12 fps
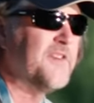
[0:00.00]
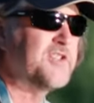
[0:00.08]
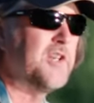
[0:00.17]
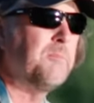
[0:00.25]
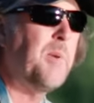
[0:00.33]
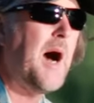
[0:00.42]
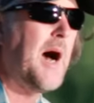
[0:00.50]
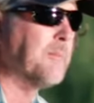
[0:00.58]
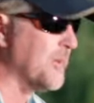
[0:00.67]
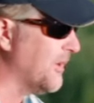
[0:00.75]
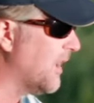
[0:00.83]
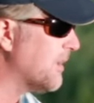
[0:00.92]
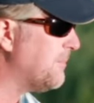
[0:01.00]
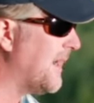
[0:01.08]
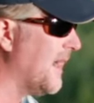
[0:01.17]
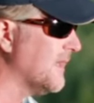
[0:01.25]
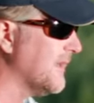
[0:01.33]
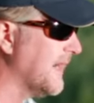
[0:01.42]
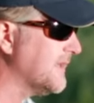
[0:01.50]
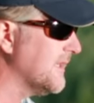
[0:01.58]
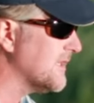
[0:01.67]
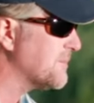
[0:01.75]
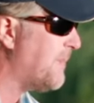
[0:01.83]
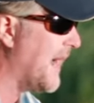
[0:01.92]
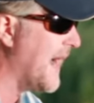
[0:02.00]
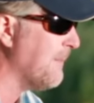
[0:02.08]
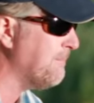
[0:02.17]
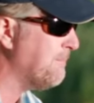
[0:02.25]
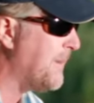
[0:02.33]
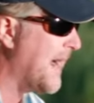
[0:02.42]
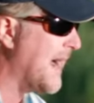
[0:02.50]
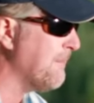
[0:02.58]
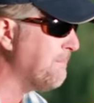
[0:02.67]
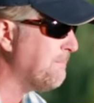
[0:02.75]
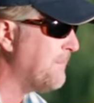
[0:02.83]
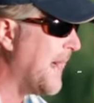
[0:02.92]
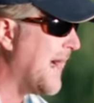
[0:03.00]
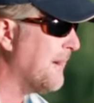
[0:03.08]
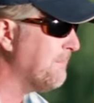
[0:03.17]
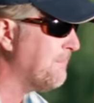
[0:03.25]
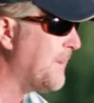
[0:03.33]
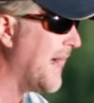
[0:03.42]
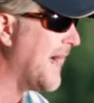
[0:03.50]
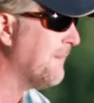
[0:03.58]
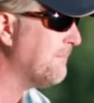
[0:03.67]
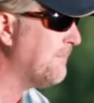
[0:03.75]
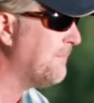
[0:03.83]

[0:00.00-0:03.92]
fishing a popper on a pond like this. Pop, pop, pop, pop,